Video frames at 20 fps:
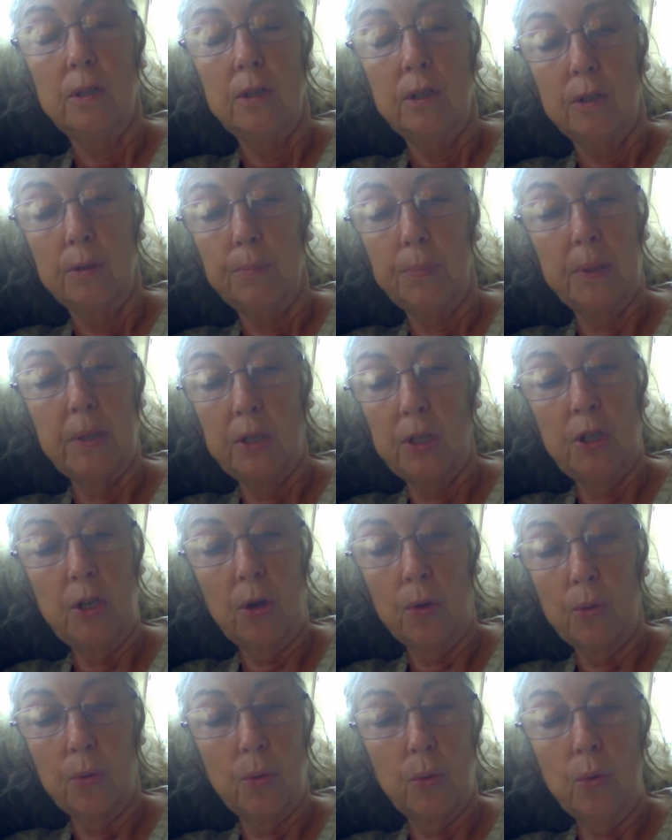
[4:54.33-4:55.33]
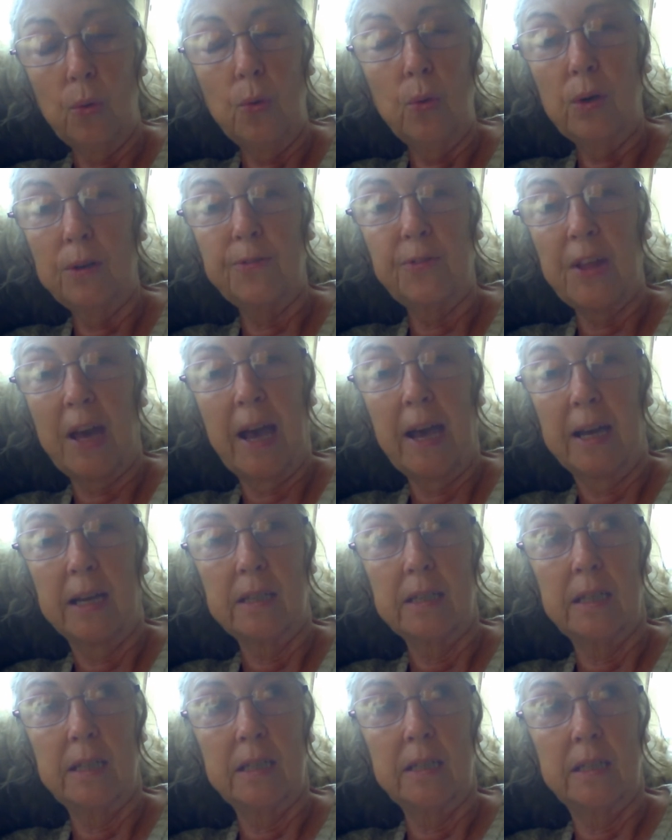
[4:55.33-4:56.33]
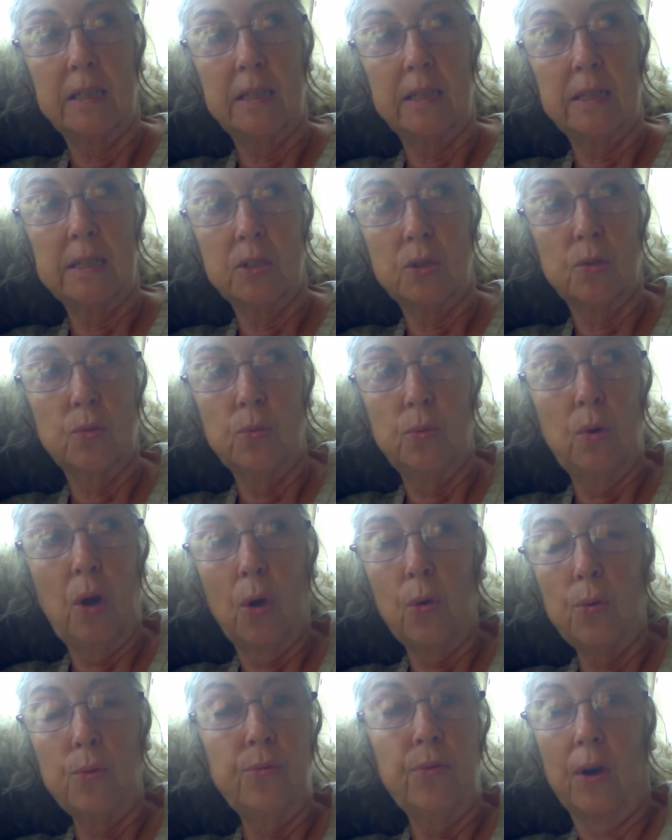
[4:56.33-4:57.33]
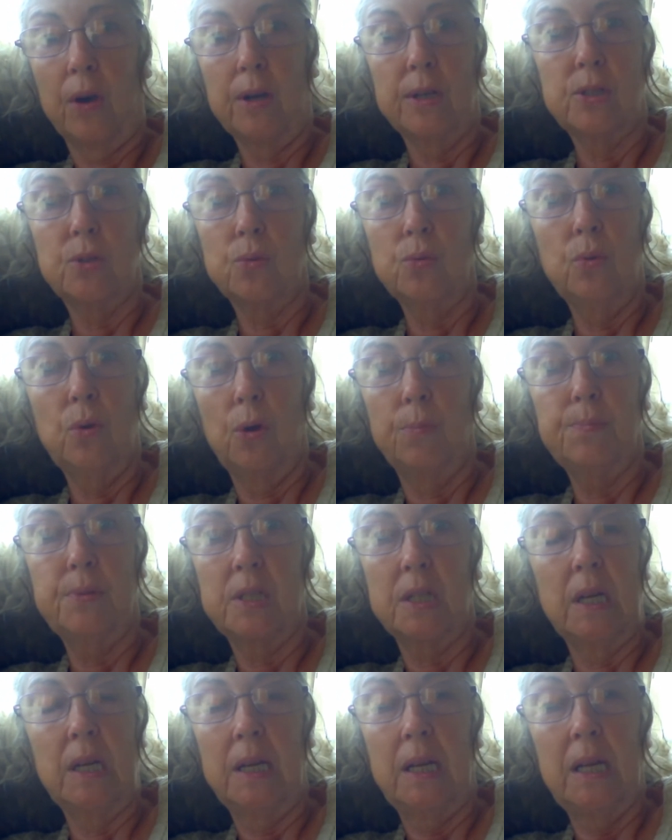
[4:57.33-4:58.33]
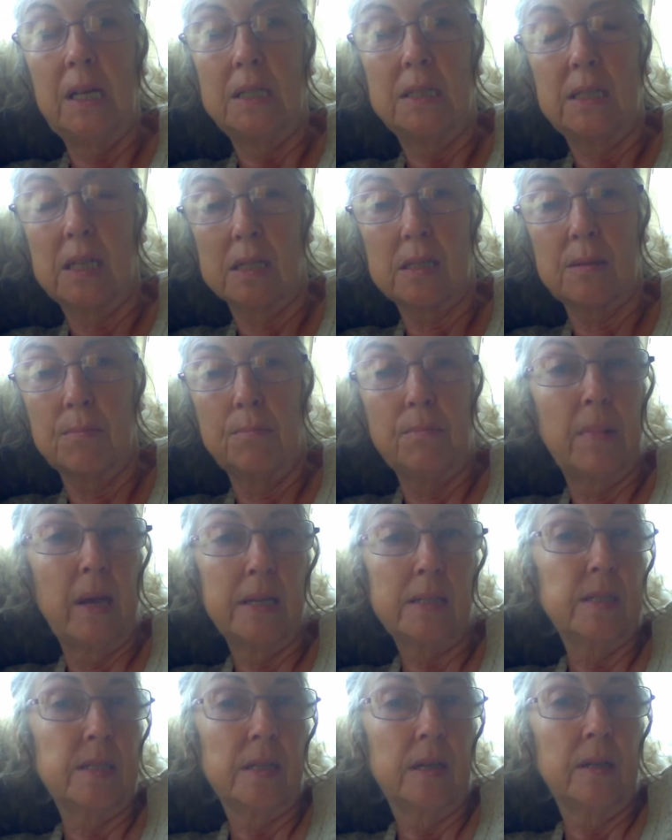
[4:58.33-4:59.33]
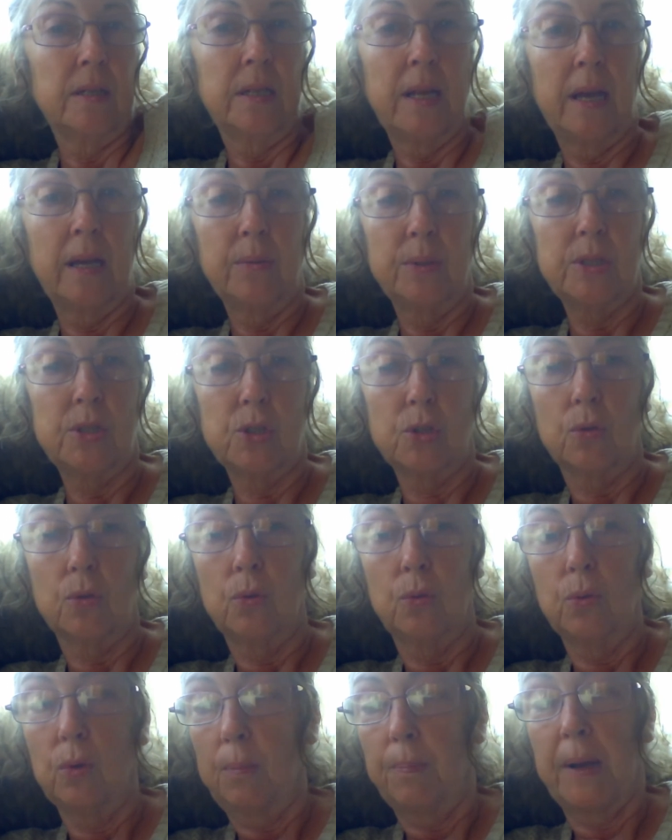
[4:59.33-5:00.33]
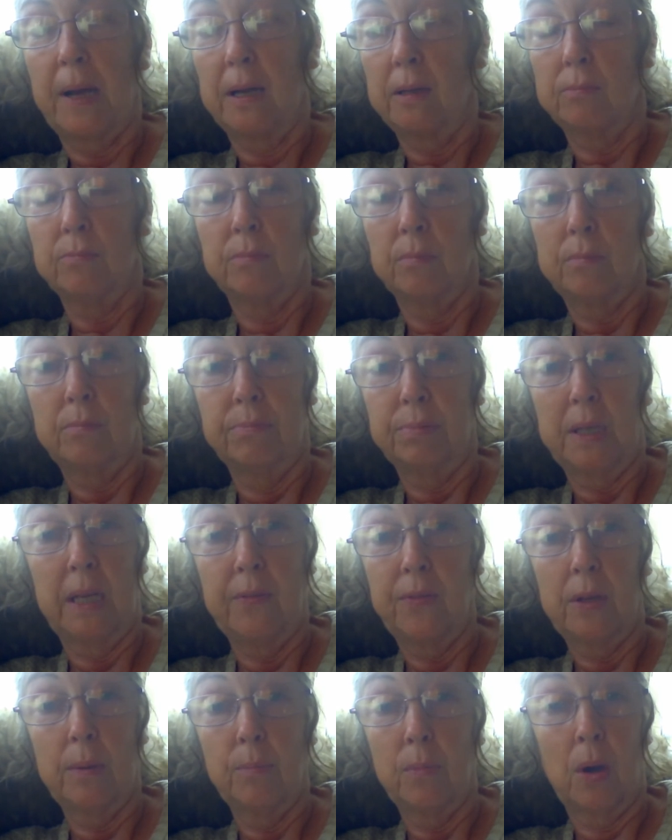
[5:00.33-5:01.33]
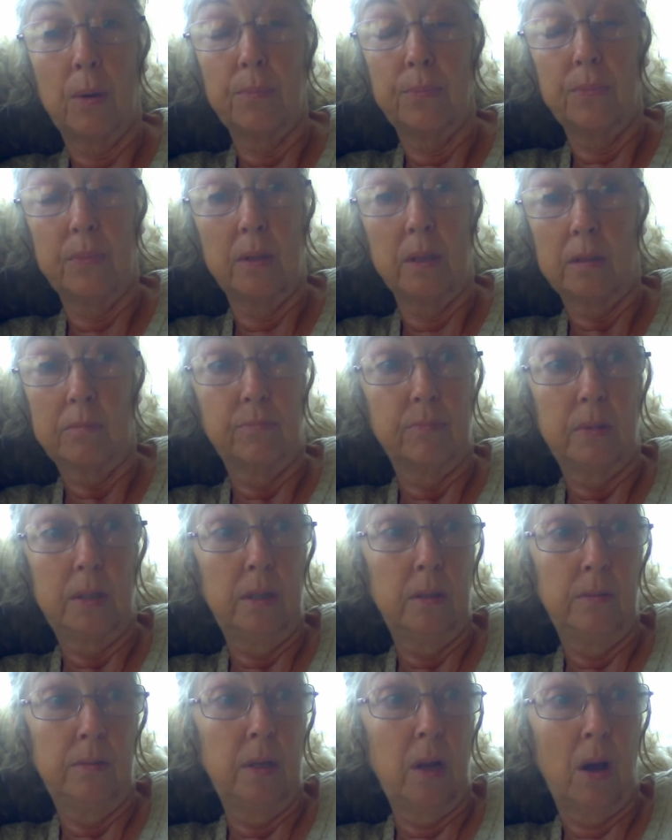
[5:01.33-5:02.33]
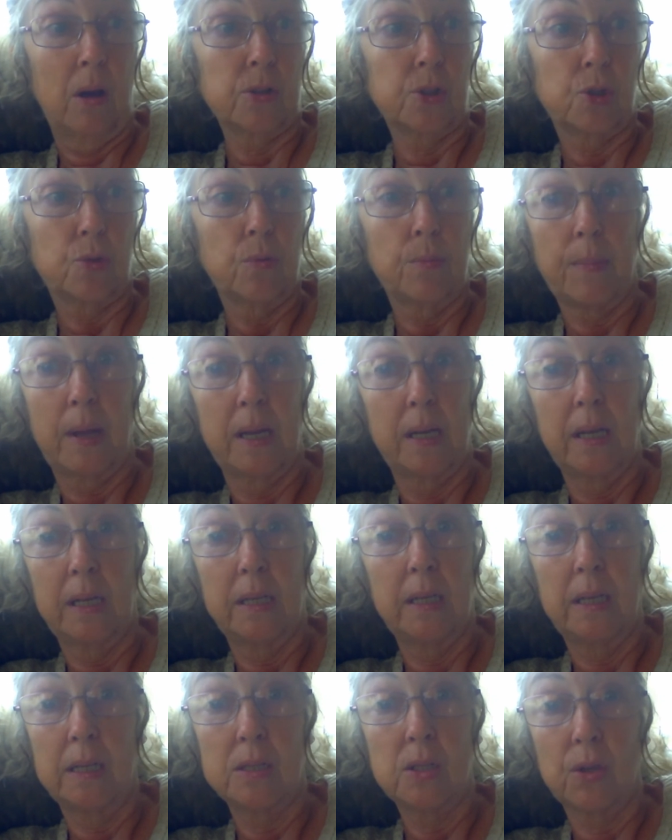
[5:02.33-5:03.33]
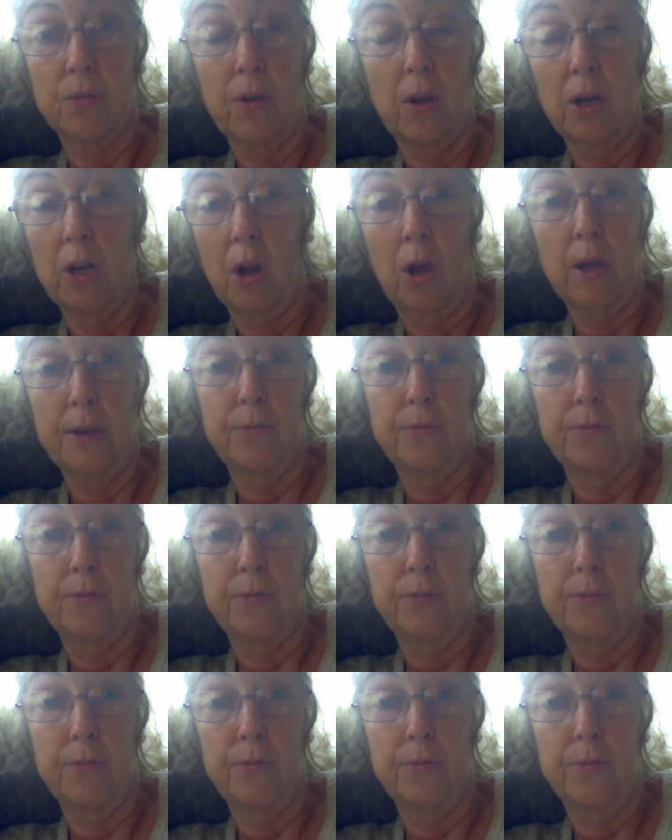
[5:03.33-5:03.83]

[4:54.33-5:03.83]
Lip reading: But, all of that is all over. It's all obsolete. Doesn't matter now. It's all about giving mum the last remaining years of her life